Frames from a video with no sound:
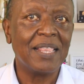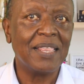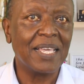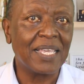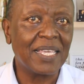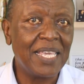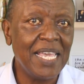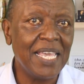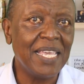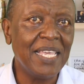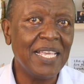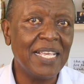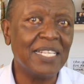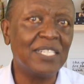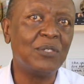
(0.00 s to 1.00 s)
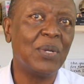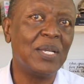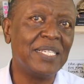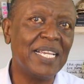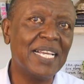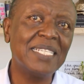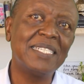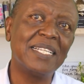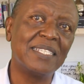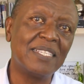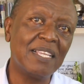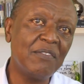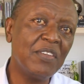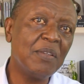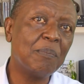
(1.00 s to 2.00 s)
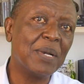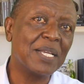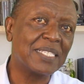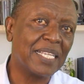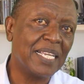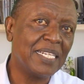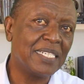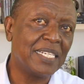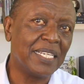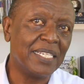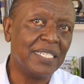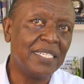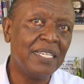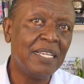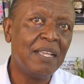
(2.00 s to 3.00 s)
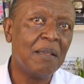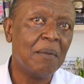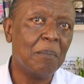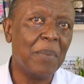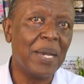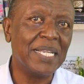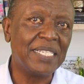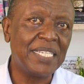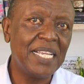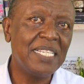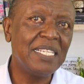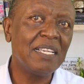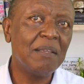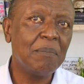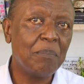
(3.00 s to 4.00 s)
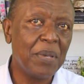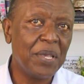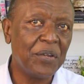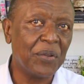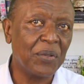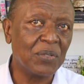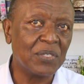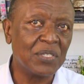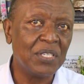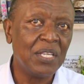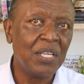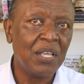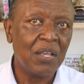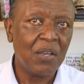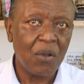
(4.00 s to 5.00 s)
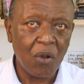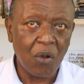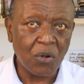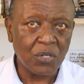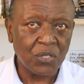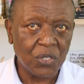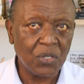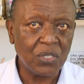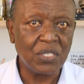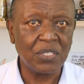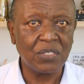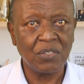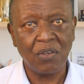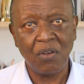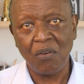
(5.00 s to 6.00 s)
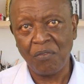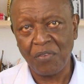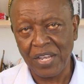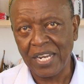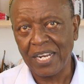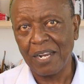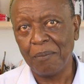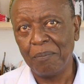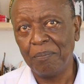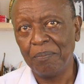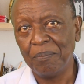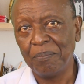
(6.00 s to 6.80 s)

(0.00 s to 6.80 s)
The key is to adjust the saving percentage by changing periods or sources of income.